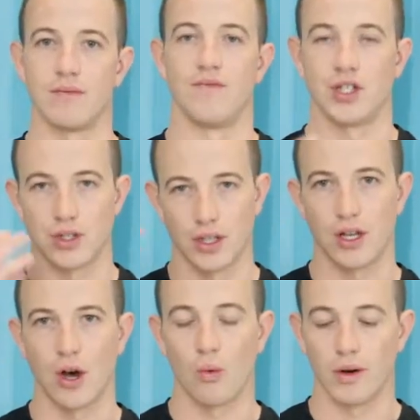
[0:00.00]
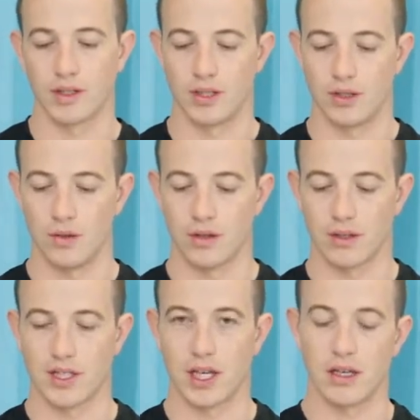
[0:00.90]
visually know what to do, and I'll
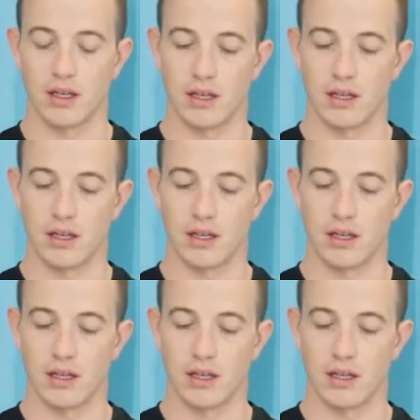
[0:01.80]
say,